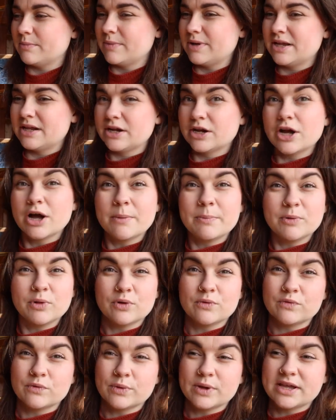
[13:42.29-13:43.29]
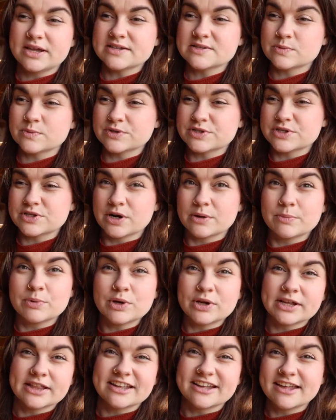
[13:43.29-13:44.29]
In a couple of weeks, we'll start
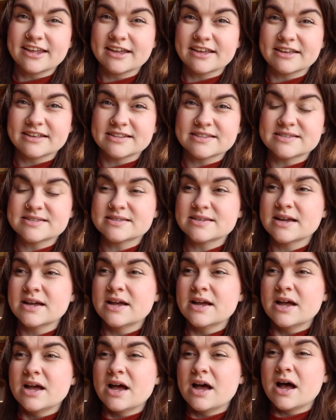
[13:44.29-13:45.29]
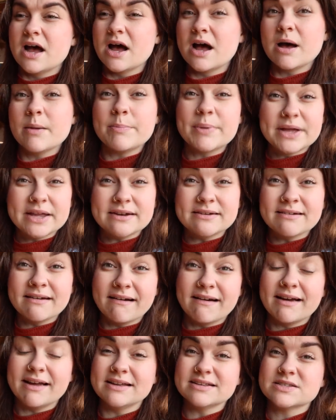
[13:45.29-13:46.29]
putting the kids up at
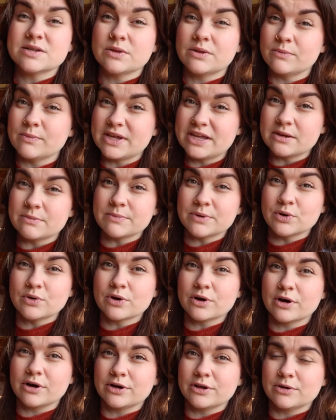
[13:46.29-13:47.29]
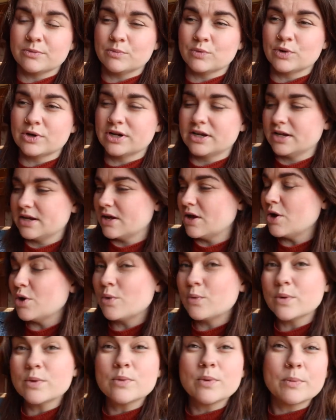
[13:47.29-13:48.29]
night so that we can milk her in the morning.
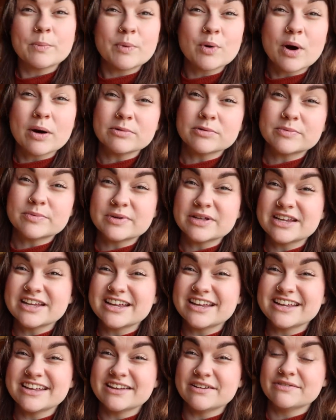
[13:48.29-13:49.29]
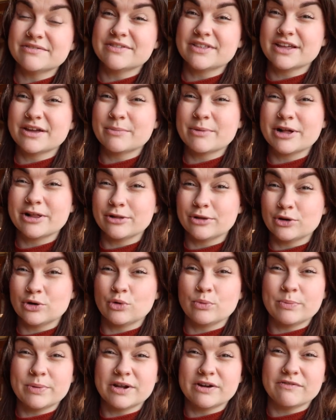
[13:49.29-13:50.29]
We will probably give them a
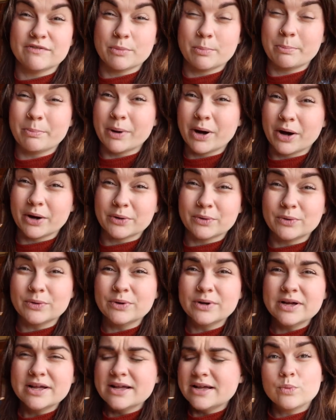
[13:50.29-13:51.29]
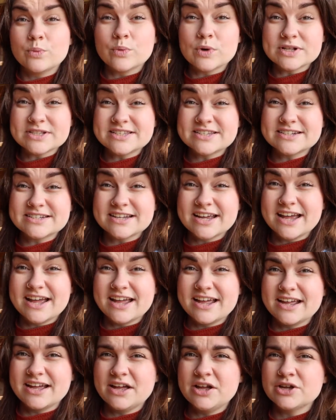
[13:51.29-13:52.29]
little bit of a bottle once a
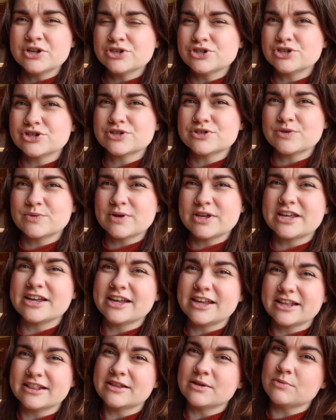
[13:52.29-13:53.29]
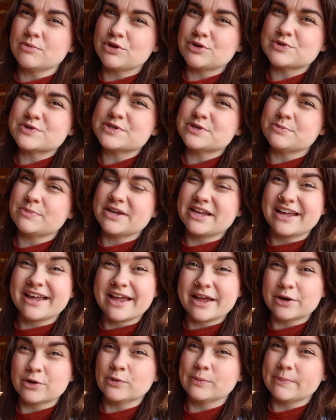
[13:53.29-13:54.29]
day, just so we can get them used to being
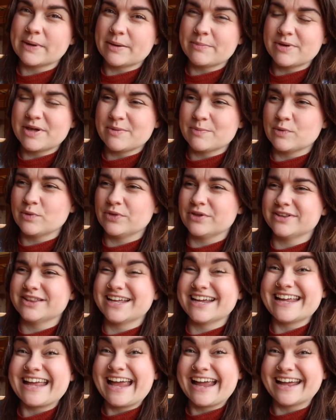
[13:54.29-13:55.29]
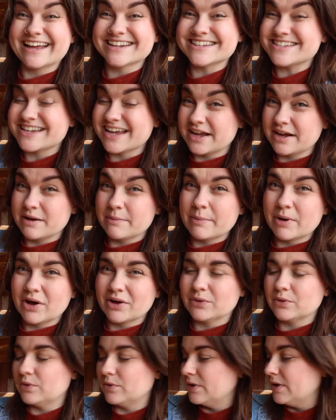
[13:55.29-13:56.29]
handled by people that they can take a
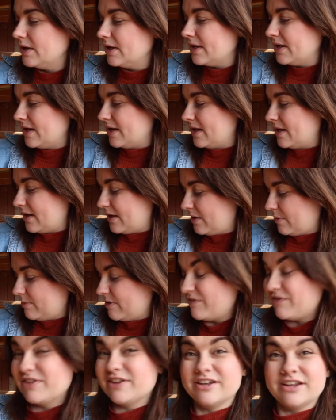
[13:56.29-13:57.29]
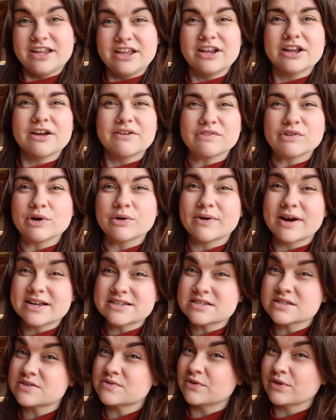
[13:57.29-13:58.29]
bottle. If the need ever
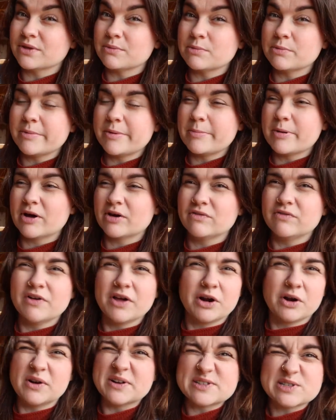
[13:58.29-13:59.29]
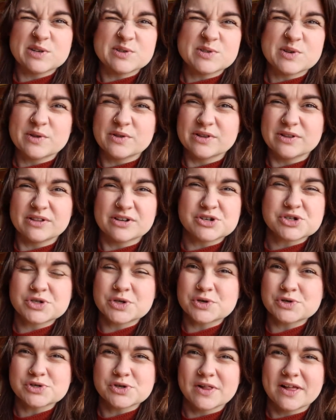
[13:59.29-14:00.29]
arises for them to be bottle fed, also so that they're
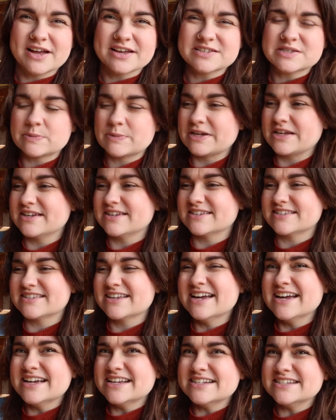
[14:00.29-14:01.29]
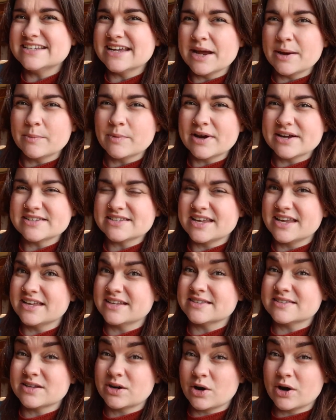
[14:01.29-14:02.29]
socialized, because dam raised
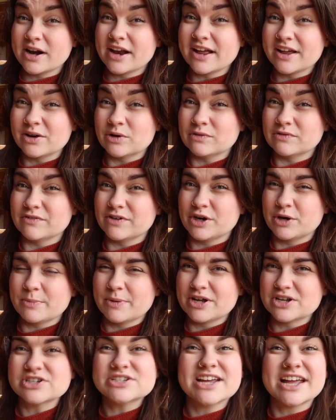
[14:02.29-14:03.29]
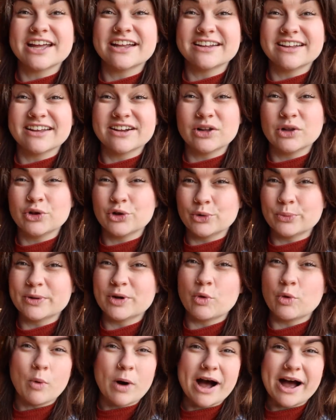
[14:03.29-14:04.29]
kids that aren't handled very much can get a little
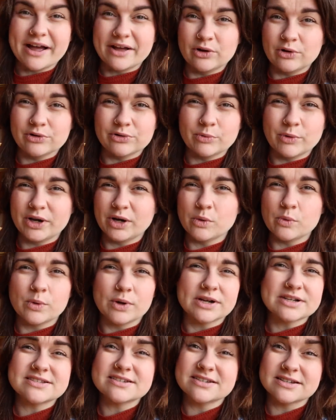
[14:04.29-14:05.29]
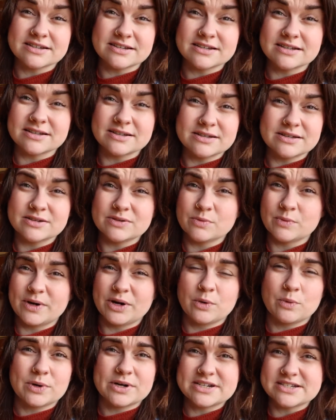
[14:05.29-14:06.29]
wild, and we don't want
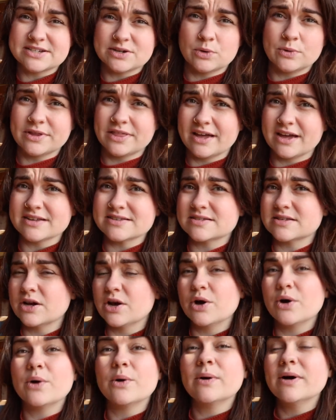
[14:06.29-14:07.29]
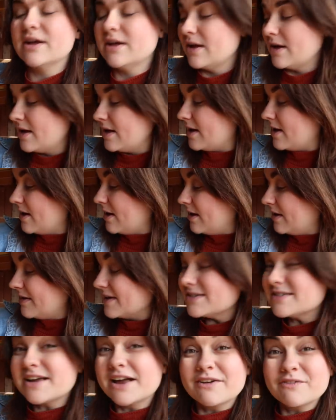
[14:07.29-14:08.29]
to deal with that. So
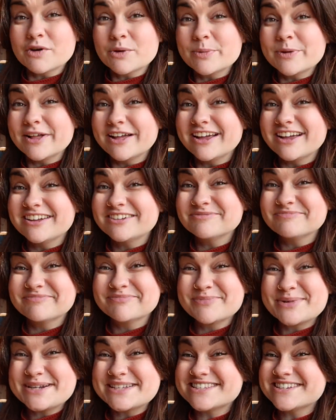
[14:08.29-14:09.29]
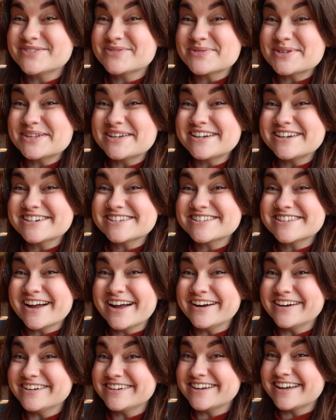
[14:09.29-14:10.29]
that's kind of our plan, but it's a really
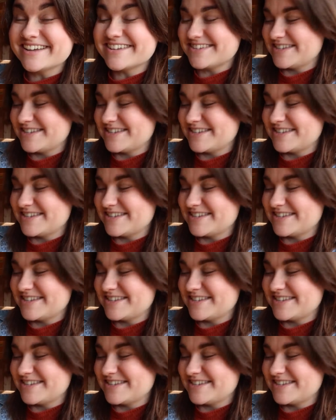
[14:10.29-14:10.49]
exciting day.